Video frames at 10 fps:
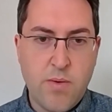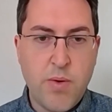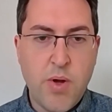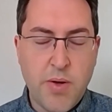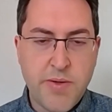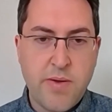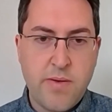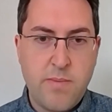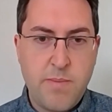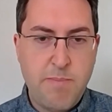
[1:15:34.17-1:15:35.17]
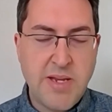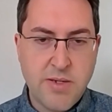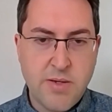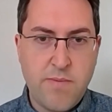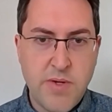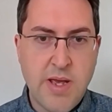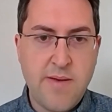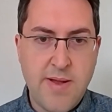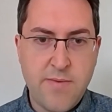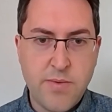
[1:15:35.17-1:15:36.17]
or not based on
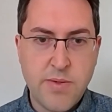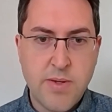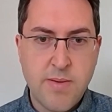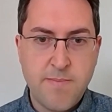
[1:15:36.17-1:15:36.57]
reserve levels.